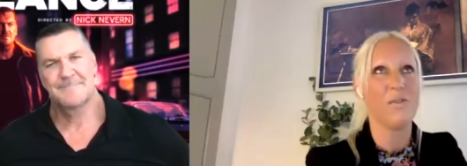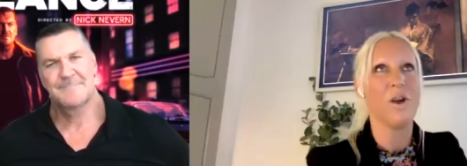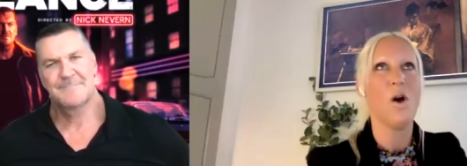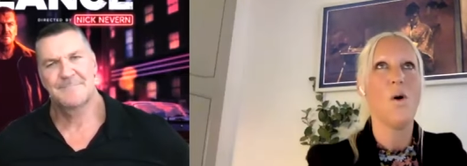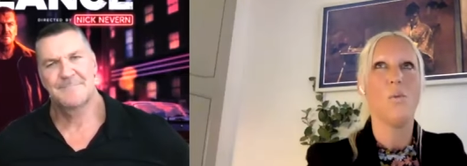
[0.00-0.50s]
Speaker 1: of,
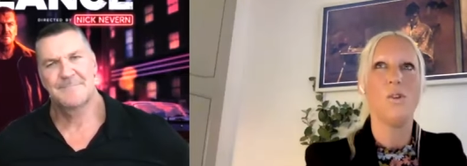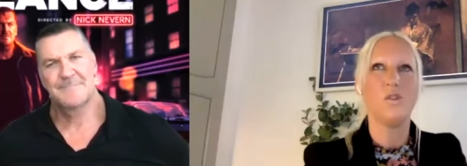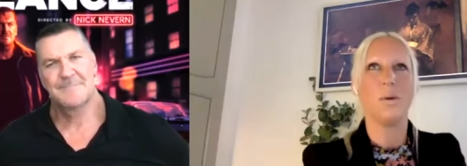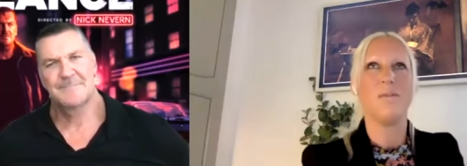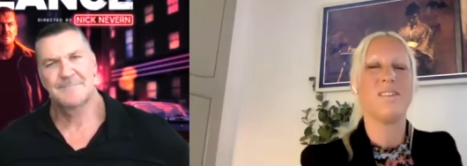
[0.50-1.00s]
would
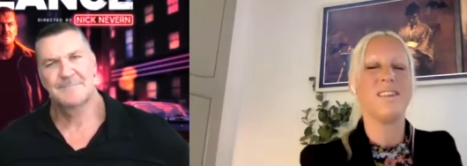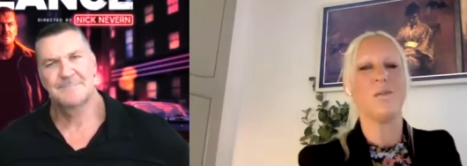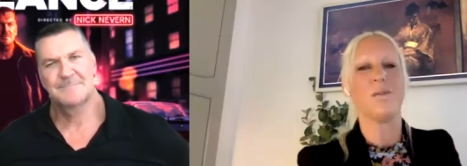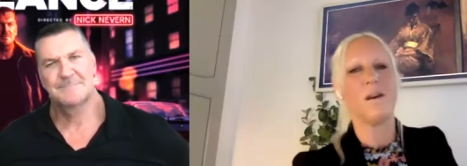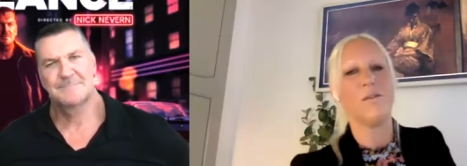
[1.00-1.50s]
you ever see
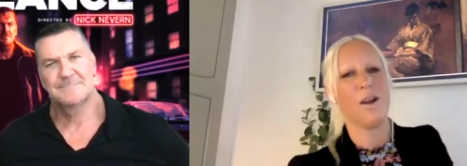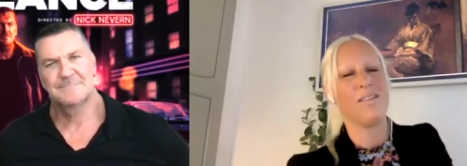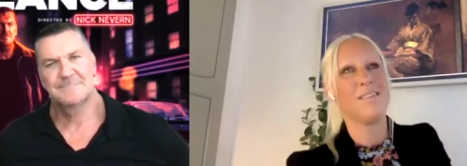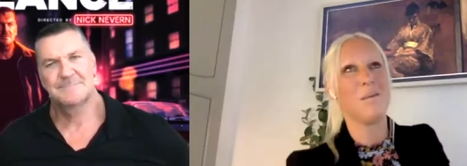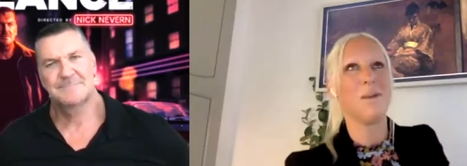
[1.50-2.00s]
yourself kind of
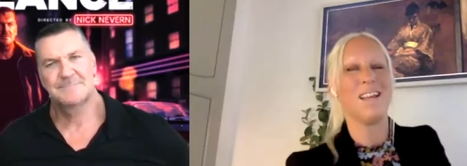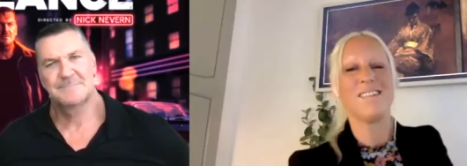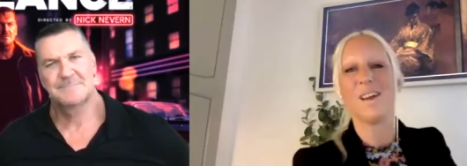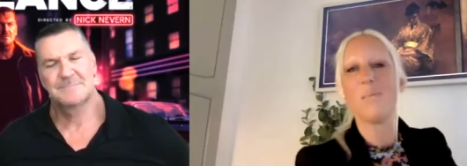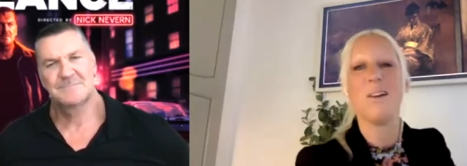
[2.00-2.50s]
stepping into
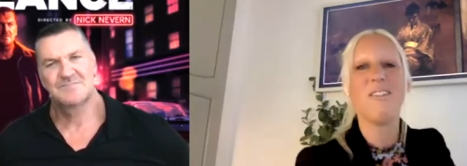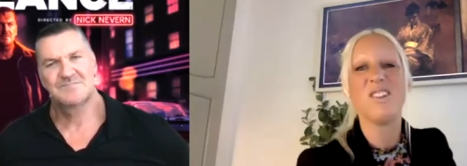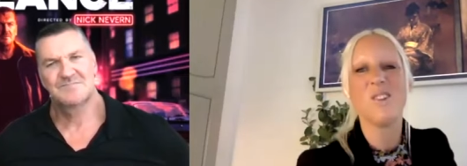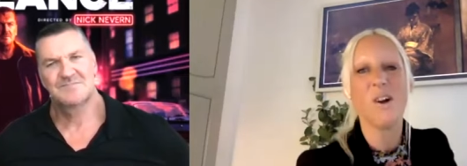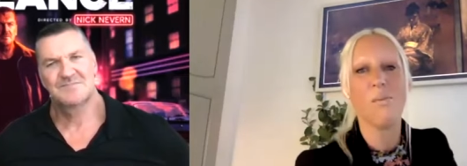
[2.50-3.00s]
like a period
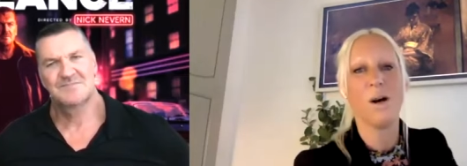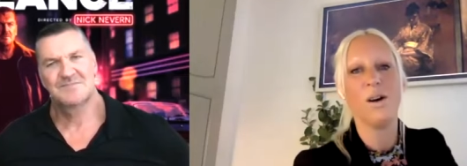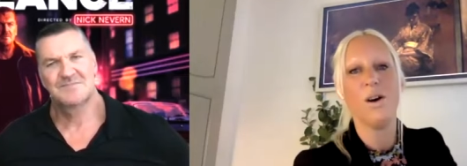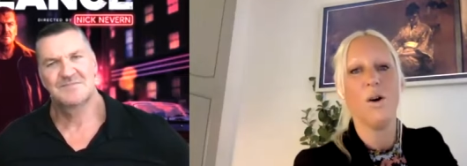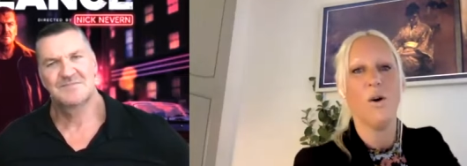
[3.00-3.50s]
drama
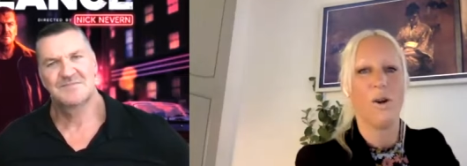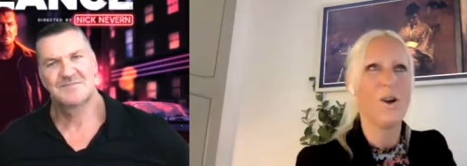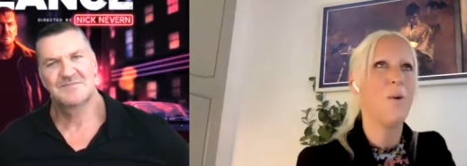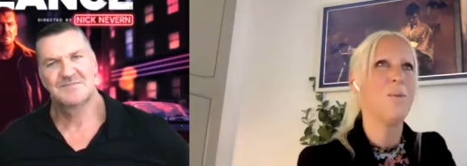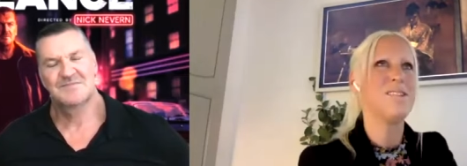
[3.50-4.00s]
or a
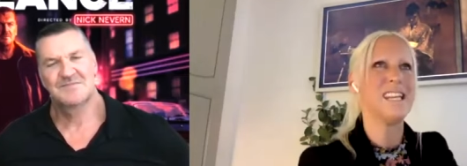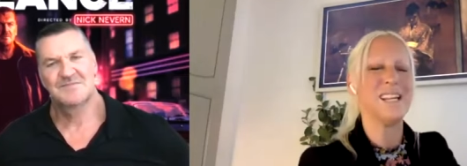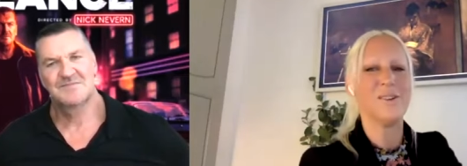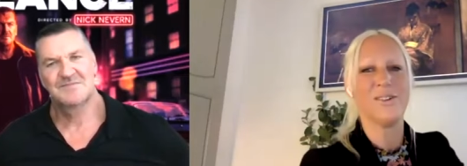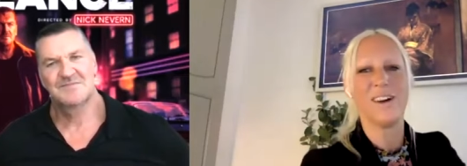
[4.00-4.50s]

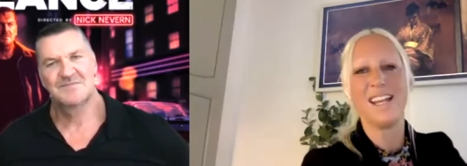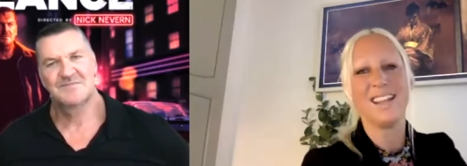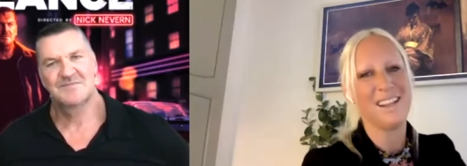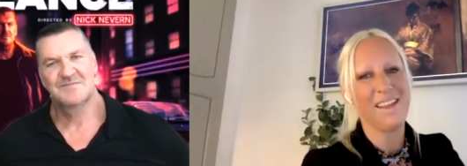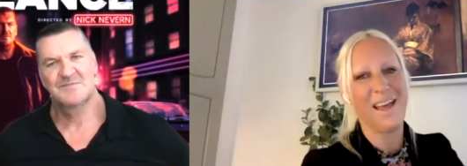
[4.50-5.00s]
comedy or
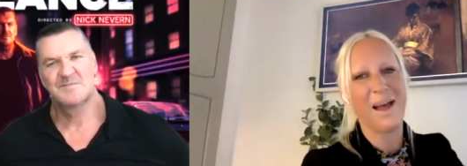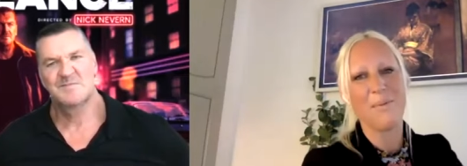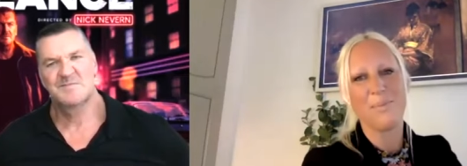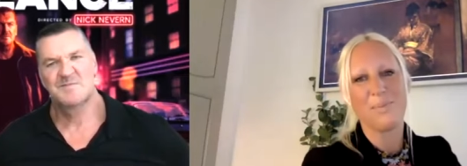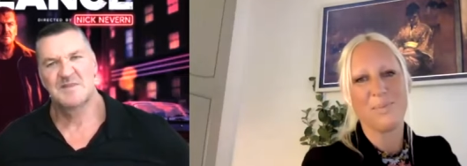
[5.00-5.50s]
anything like that?
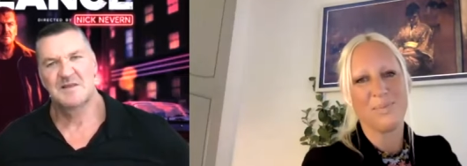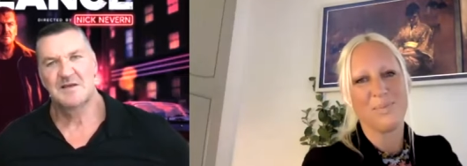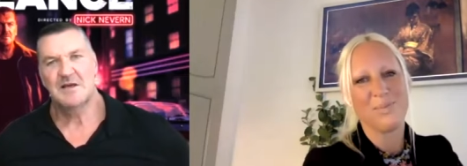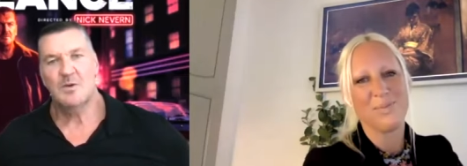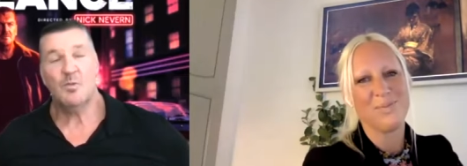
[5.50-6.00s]

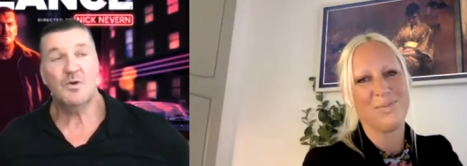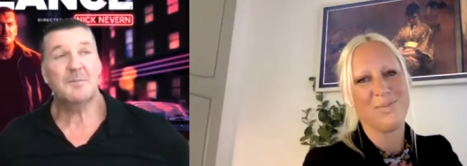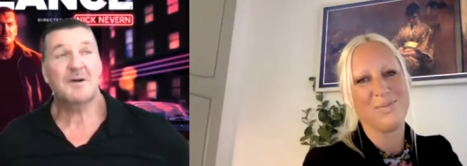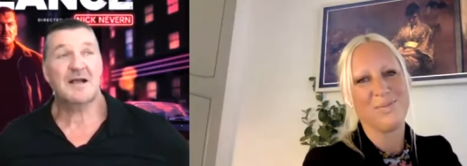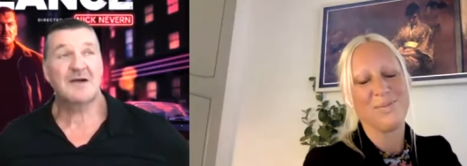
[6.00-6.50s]
Speaker 2: Well,
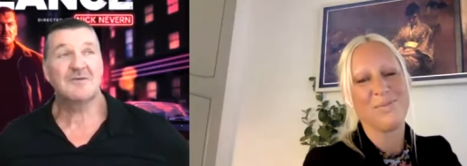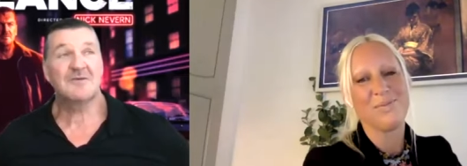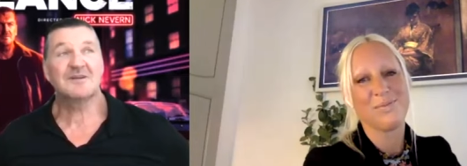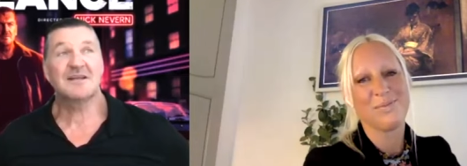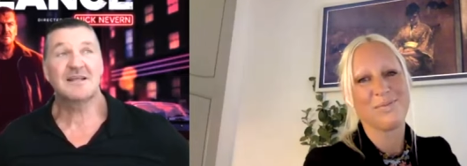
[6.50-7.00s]
I'm currently
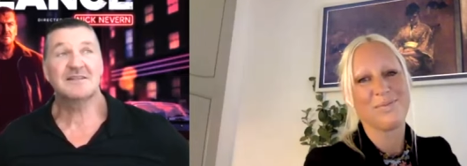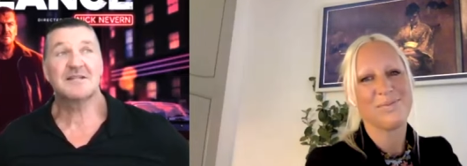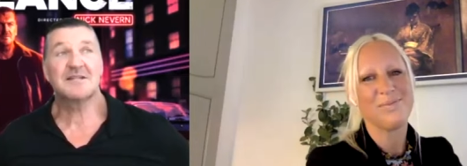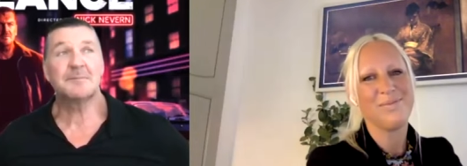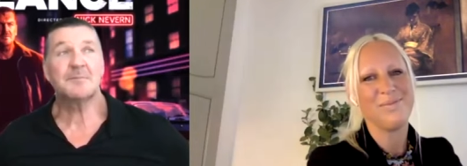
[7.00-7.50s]
in the
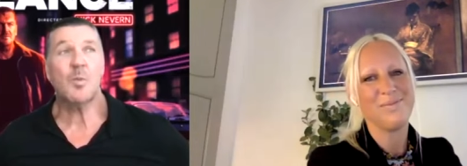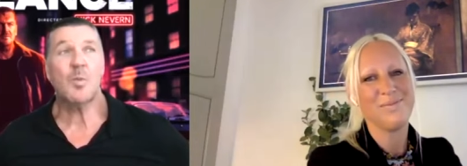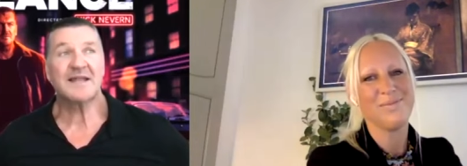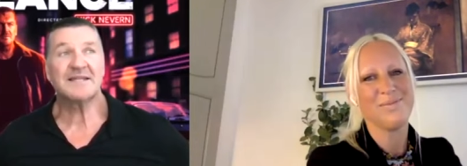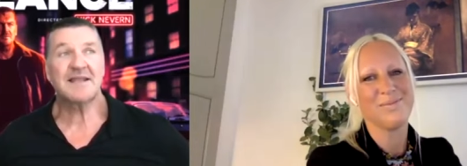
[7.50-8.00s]
number
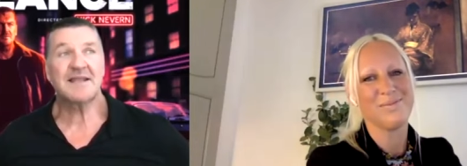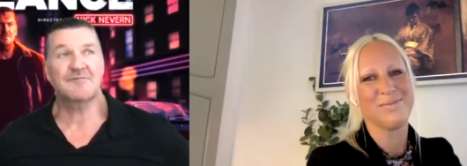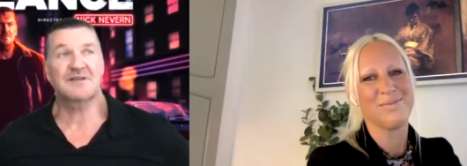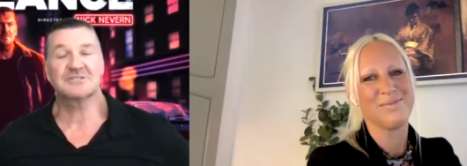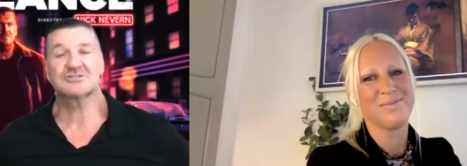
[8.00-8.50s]
one
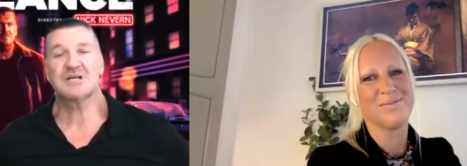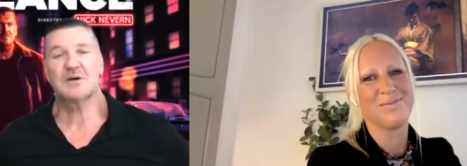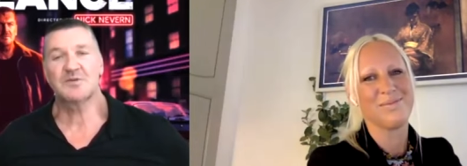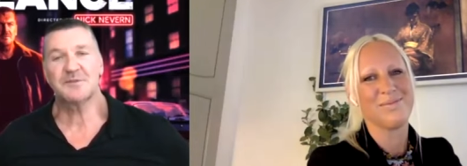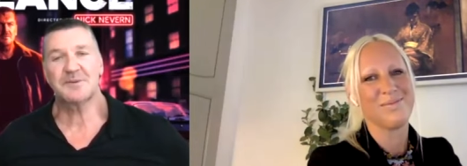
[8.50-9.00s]
Netflix show on
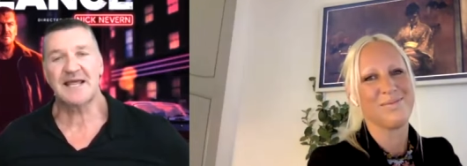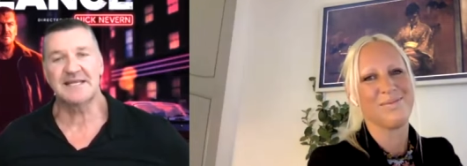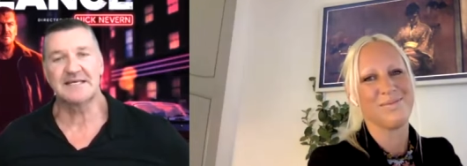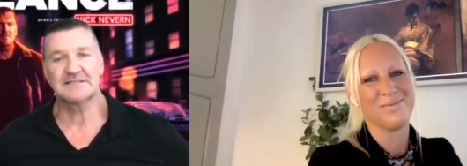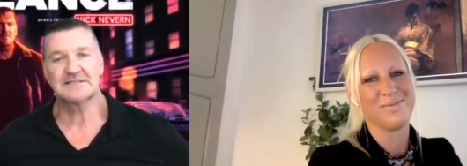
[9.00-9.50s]
the planet,
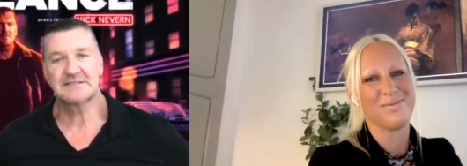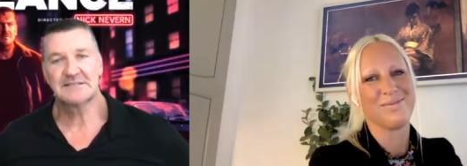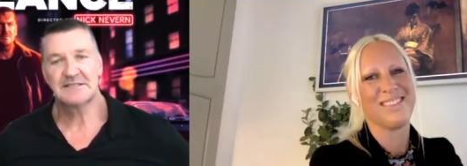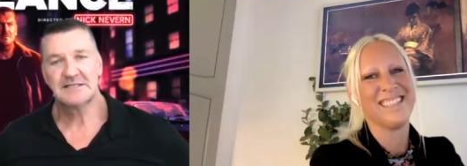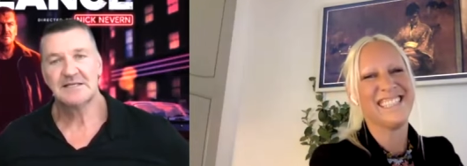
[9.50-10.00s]

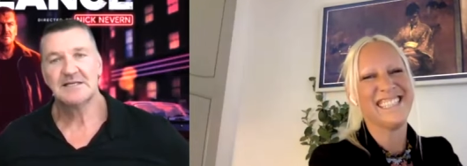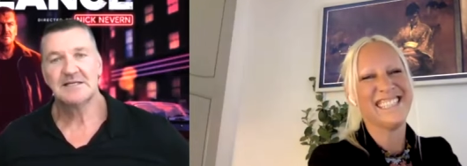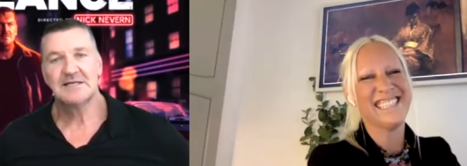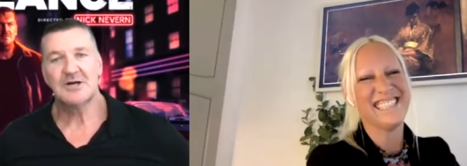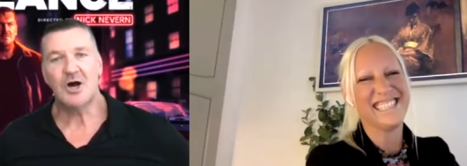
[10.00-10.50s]

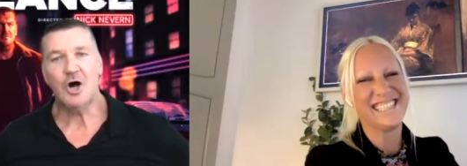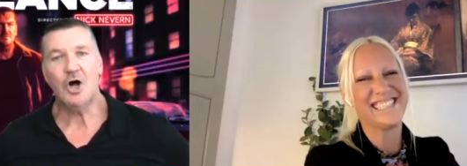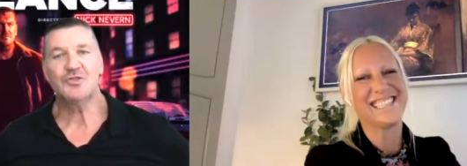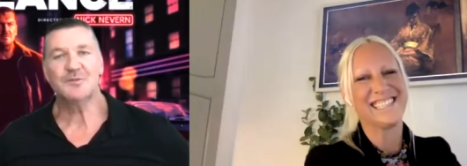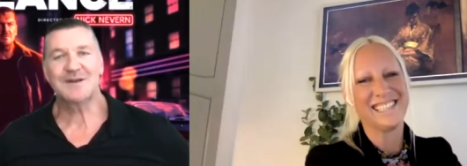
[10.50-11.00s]
on
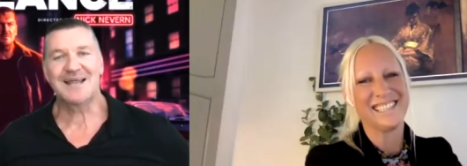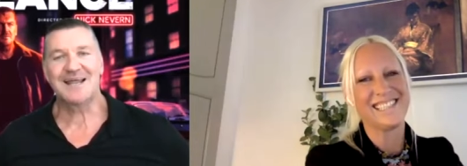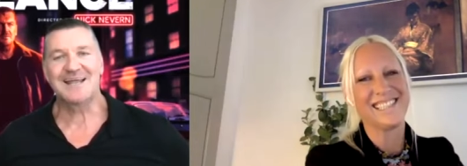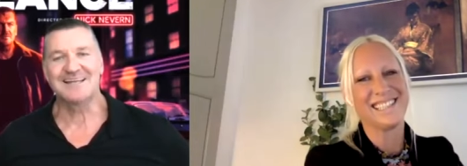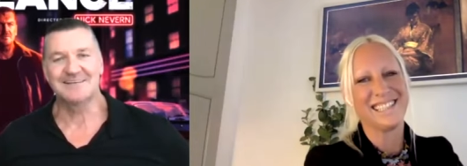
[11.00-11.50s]
the planet,